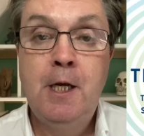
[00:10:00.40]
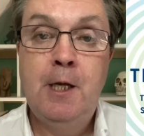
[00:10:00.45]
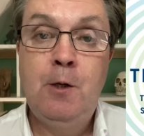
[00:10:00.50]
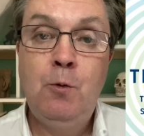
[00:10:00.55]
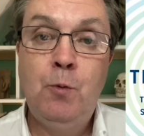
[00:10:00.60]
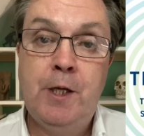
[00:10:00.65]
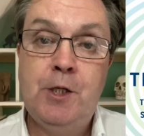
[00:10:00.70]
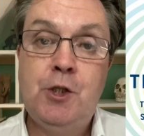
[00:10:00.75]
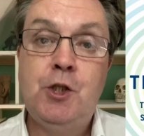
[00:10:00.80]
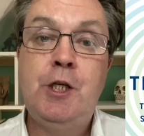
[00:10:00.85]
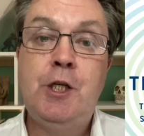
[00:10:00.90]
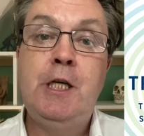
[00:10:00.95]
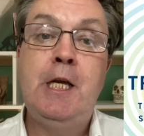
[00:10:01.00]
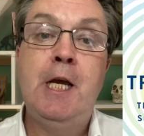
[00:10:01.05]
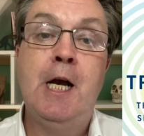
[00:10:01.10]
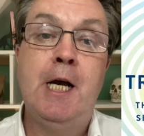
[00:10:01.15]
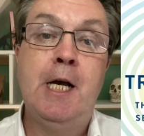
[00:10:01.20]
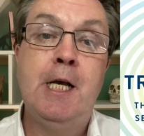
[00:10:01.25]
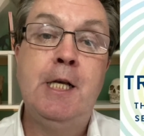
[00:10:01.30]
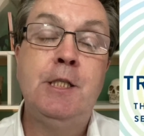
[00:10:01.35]
in which
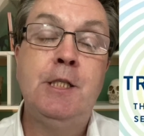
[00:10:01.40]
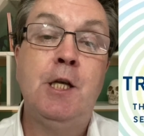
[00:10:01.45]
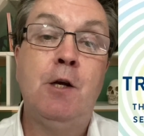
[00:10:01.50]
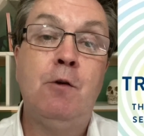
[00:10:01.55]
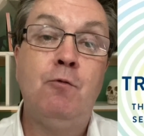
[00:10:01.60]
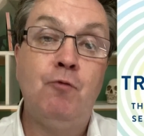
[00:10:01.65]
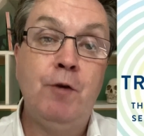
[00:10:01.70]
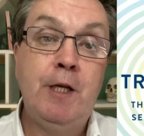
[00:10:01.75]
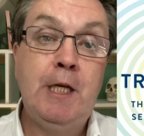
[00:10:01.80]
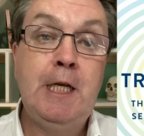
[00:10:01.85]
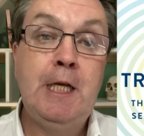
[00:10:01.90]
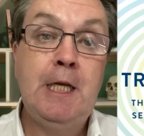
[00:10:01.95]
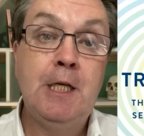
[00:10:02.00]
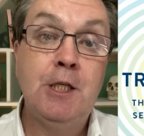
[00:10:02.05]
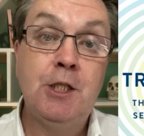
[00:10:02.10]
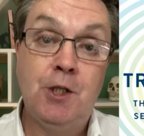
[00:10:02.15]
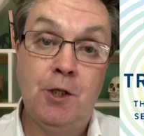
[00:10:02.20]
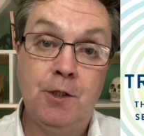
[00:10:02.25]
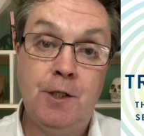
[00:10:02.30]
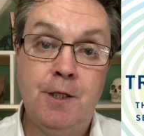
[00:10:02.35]
he has
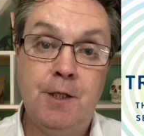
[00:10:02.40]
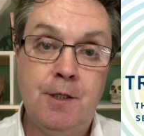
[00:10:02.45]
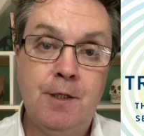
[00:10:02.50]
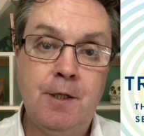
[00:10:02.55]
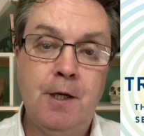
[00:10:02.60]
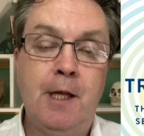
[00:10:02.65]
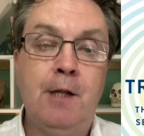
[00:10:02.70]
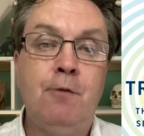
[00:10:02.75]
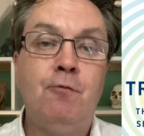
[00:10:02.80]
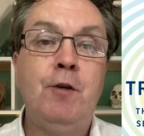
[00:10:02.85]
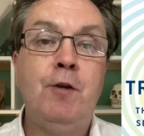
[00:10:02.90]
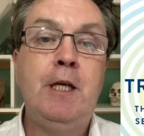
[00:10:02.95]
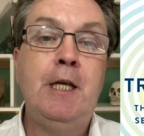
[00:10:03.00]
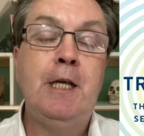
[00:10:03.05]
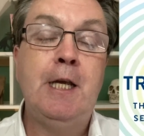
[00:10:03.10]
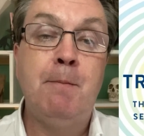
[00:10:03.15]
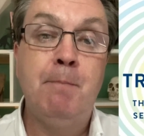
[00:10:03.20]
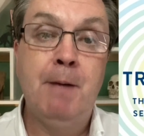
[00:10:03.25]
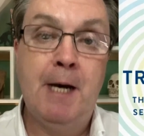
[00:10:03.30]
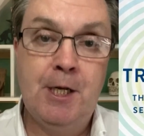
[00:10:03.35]
re-studied and
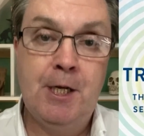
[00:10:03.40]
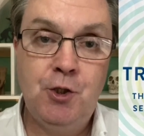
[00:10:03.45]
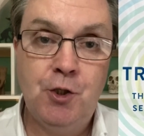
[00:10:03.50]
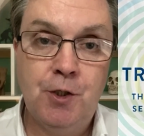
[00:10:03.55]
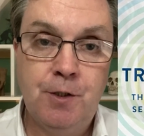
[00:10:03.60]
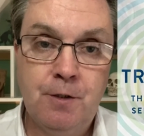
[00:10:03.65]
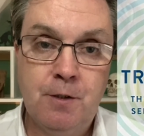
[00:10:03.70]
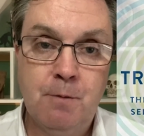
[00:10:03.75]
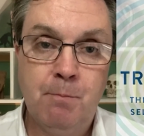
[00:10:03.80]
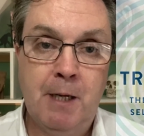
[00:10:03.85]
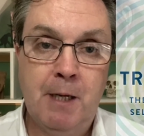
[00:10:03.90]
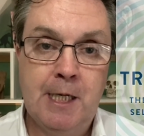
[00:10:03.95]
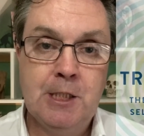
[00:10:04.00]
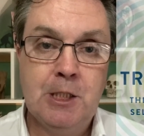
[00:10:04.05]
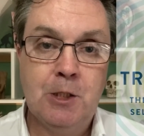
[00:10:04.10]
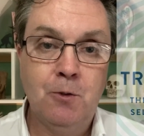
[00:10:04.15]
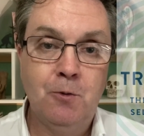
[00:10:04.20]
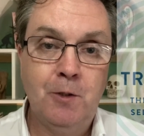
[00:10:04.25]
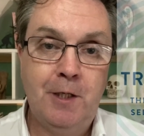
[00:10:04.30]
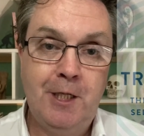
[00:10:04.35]
reimagined
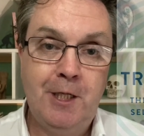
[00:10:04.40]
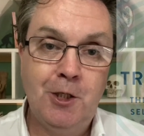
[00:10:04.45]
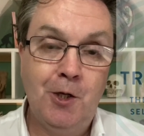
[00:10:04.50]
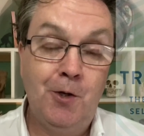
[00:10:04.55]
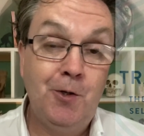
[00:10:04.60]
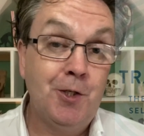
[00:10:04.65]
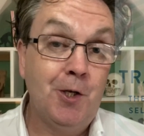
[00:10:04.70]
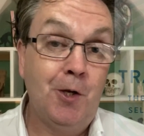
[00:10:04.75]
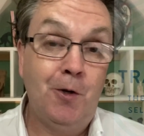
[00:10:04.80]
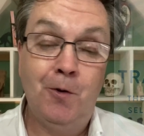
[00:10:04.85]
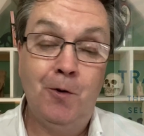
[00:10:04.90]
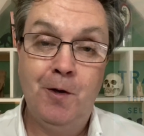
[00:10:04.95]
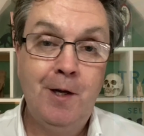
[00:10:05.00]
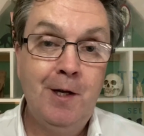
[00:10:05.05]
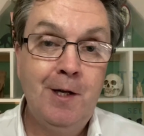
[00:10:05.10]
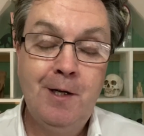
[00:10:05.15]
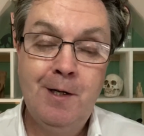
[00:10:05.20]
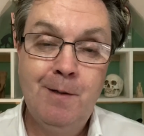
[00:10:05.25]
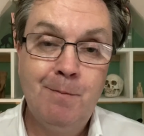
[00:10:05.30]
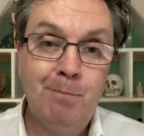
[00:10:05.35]
Maslow, and it turns out
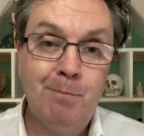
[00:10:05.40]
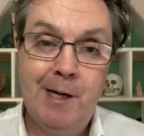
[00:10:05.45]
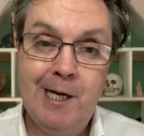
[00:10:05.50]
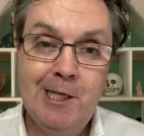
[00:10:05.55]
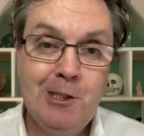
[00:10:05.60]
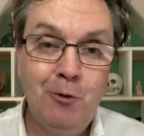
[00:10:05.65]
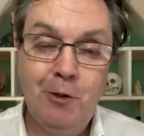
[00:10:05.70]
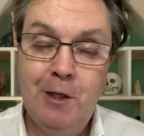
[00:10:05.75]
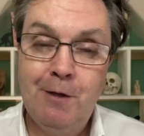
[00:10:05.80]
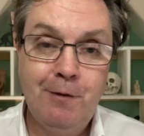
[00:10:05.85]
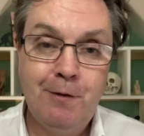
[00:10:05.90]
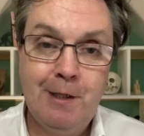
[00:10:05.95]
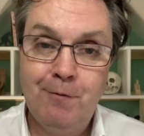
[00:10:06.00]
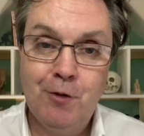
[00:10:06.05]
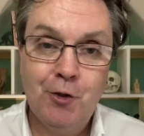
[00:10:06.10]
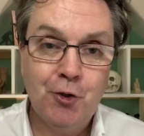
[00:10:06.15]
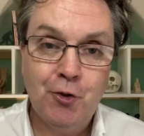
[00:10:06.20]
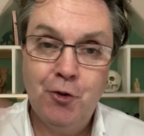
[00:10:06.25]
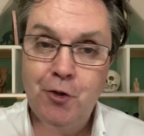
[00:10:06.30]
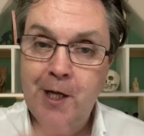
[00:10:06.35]
Maslow never
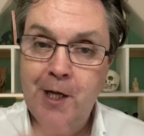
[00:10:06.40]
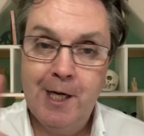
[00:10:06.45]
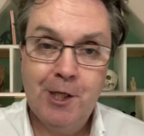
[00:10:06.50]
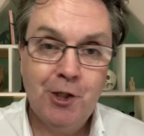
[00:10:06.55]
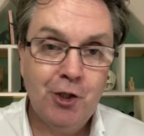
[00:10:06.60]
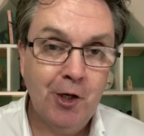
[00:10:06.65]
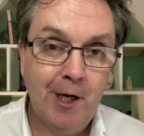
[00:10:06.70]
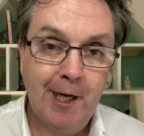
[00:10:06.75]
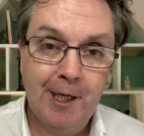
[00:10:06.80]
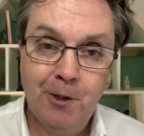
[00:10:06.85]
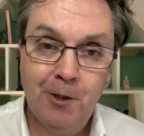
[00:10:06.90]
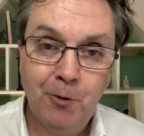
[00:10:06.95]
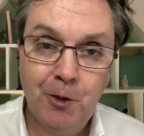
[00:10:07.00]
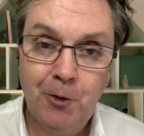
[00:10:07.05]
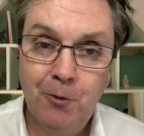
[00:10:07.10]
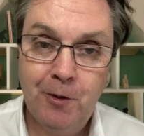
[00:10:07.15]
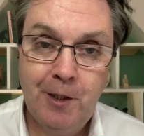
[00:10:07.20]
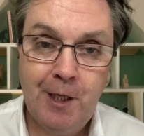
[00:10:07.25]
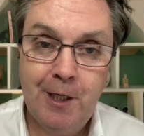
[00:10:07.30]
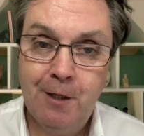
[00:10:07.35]
even drew that triangle,
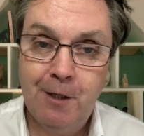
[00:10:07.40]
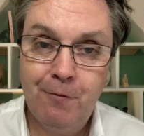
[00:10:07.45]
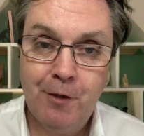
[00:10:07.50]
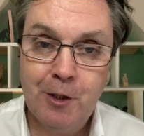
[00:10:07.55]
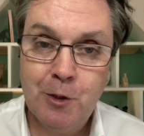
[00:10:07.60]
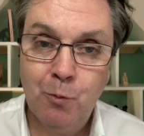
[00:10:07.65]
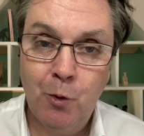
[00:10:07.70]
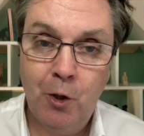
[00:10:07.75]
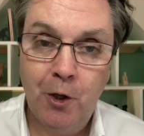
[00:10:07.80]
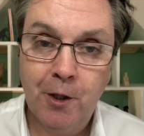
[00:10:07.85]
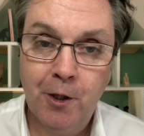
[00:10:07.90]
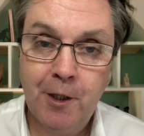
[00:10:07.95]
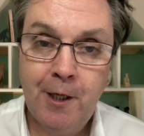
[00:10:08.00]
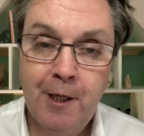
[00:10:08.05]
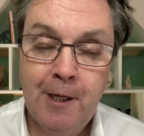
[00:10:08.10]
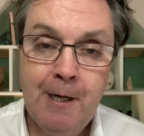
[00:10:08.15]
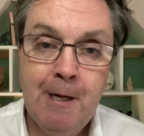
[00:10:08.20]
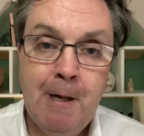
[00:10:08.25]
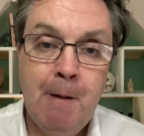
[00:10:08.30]
in any of his work.